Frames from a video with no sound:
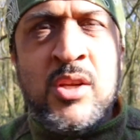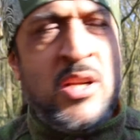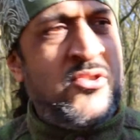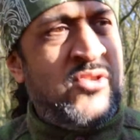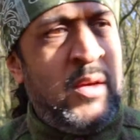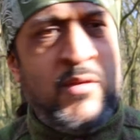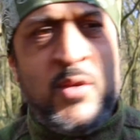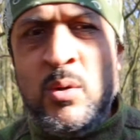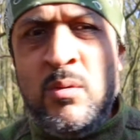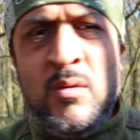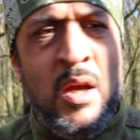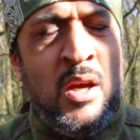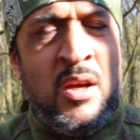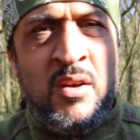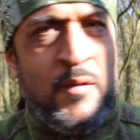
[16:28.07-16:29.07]
You know, so if you
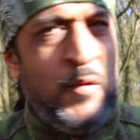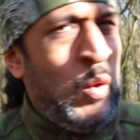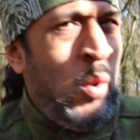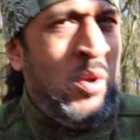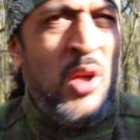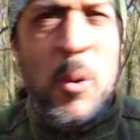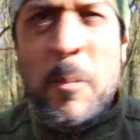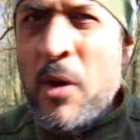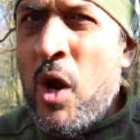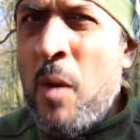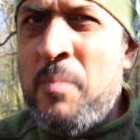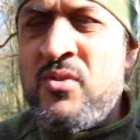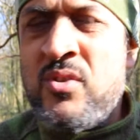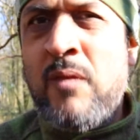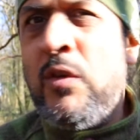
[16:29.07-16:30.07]
if you've got no
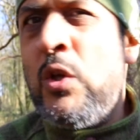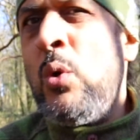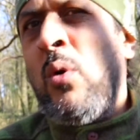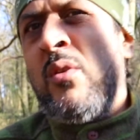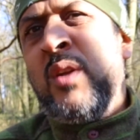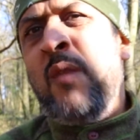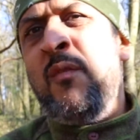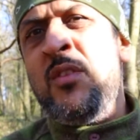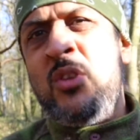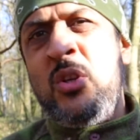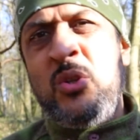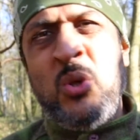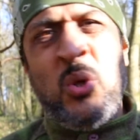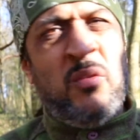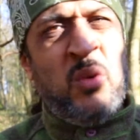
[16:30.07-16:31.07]
purpose, if you've got nothing to
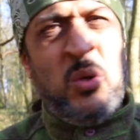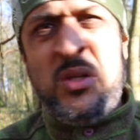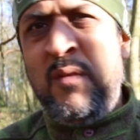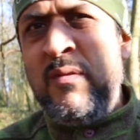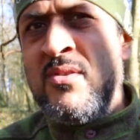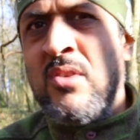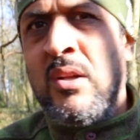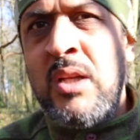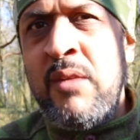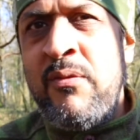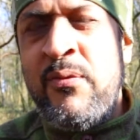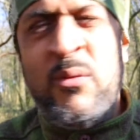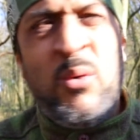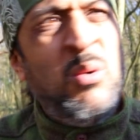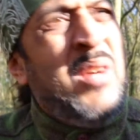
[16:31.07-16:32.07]
do, if you've got nothing to live
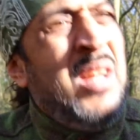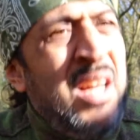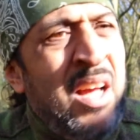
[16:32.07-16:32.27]
for,